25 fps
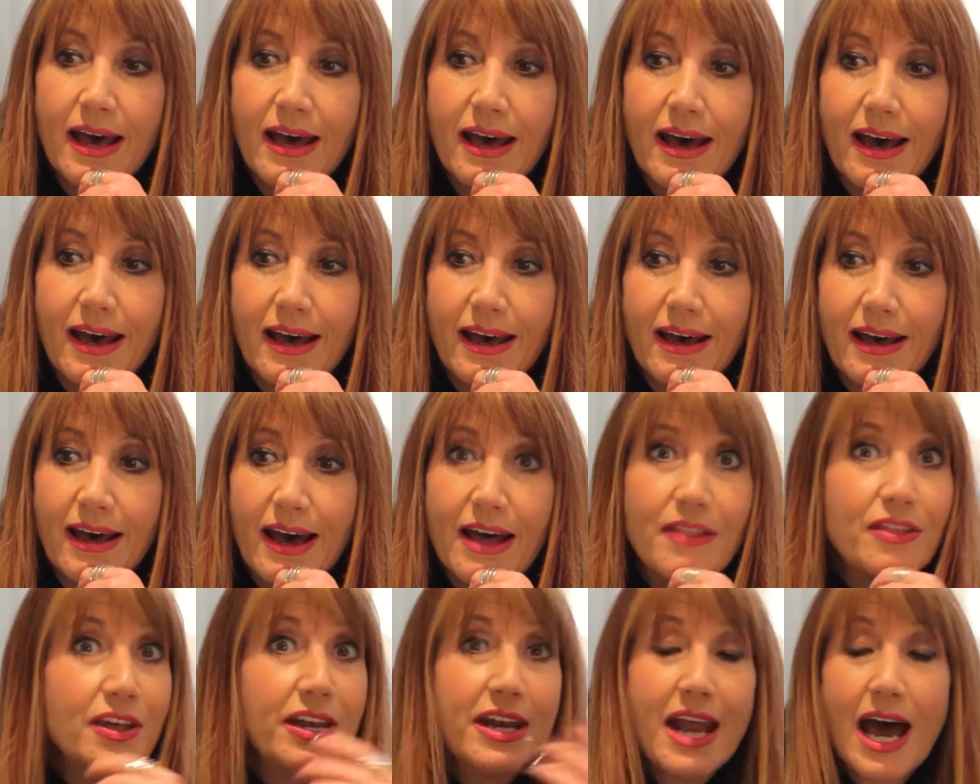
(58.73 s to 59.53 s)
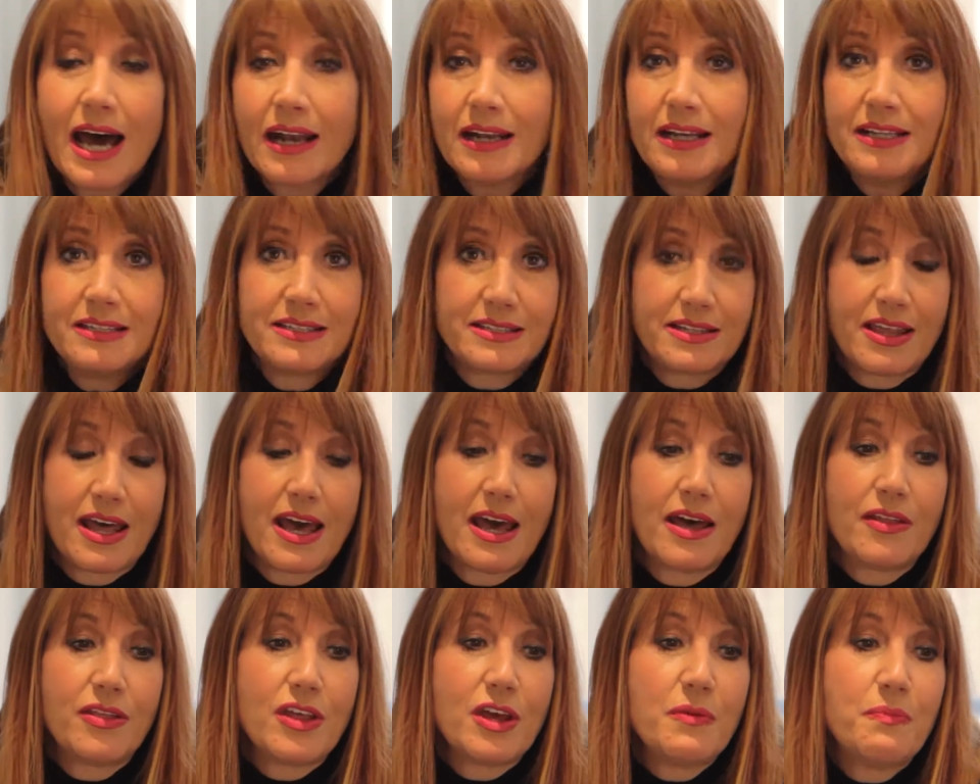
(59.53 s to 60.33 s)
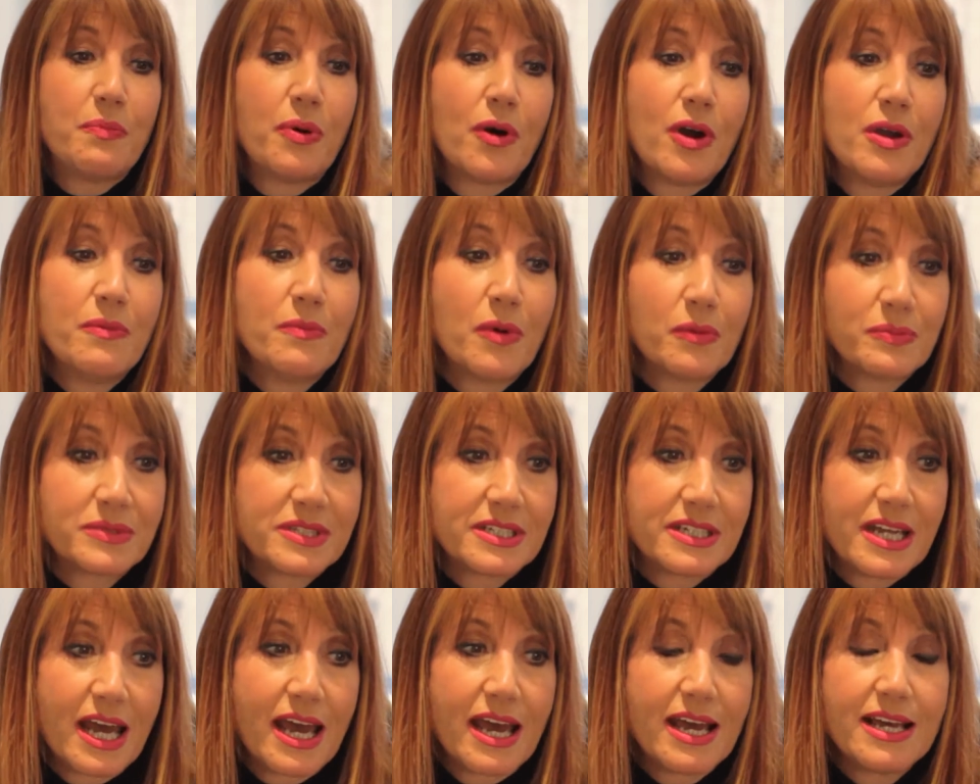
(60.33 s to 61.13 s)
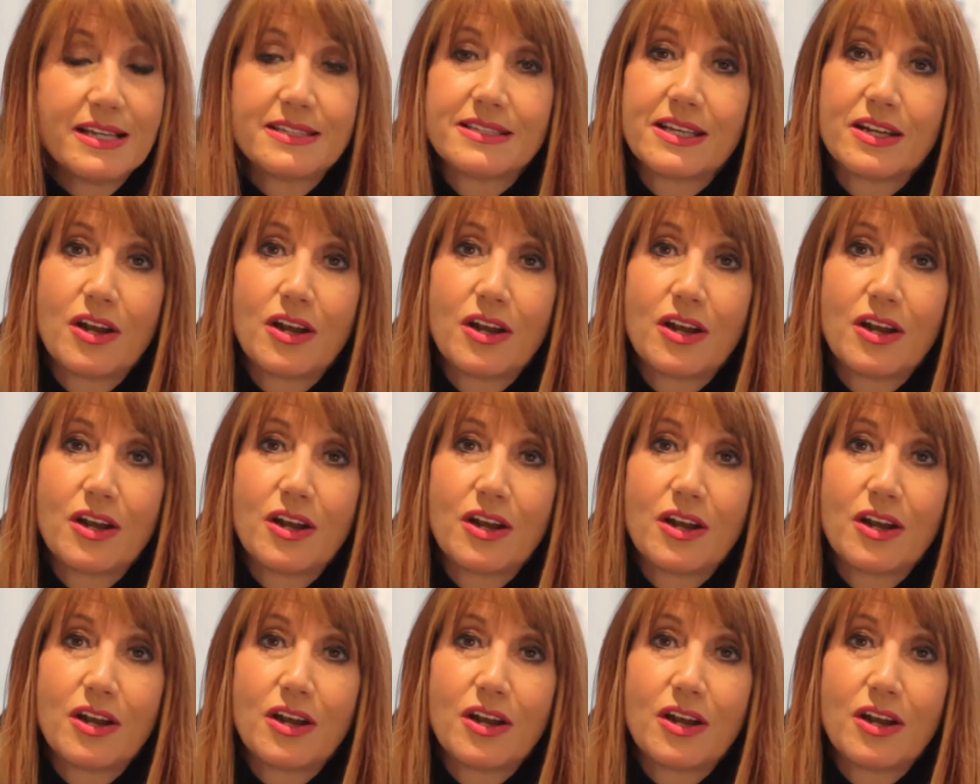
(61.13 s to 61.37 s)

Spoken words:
And the nanny's there, they put him upstairs